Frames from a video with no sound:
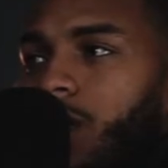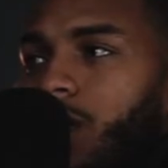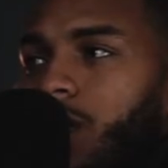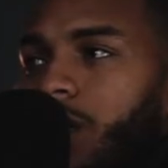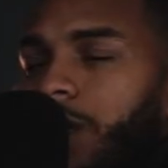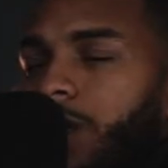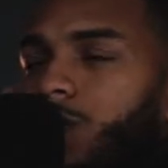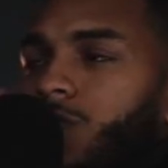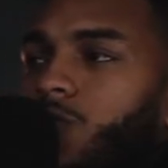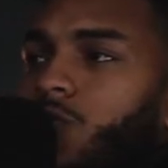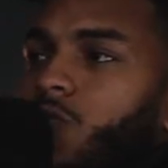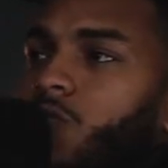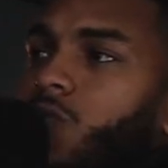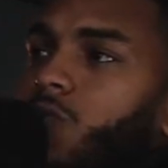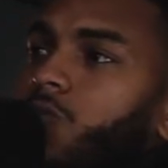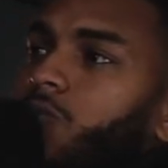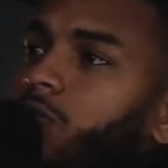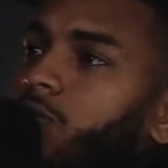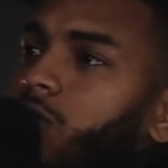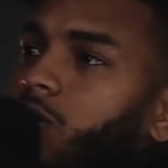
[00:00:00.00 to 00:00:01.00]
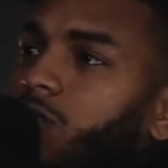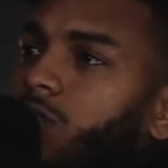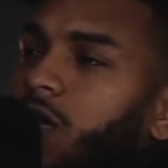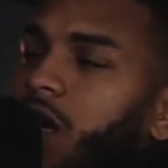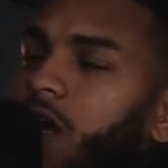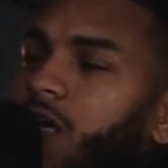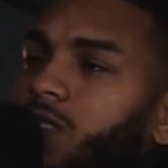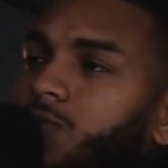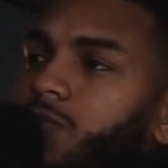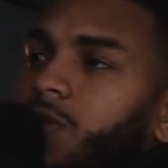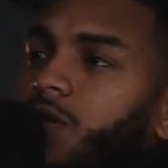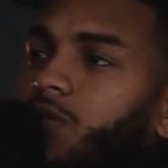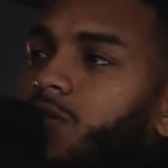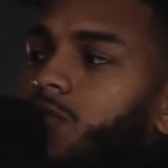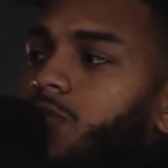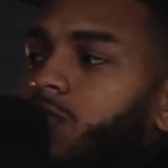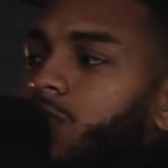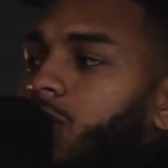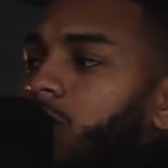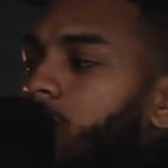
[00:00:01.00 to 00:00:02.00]
And so this aspect
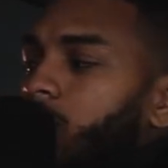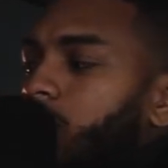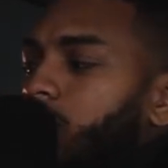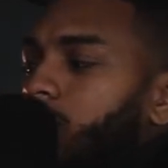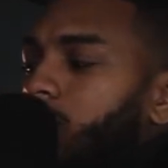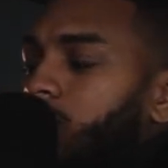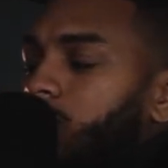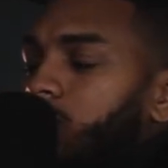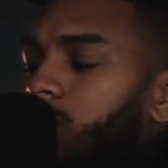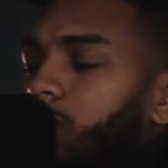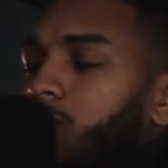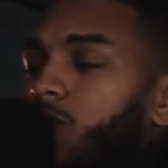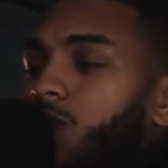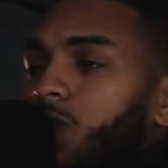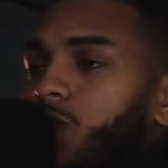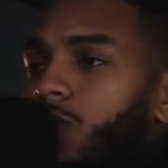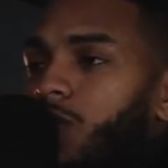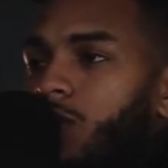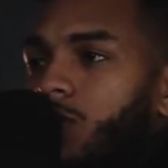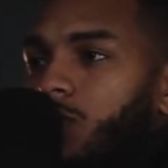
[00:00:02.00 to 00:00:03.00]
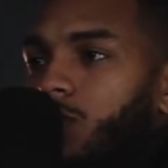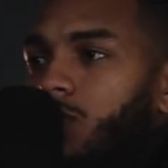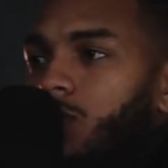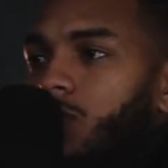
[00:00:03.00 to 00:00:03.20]
of healing is important,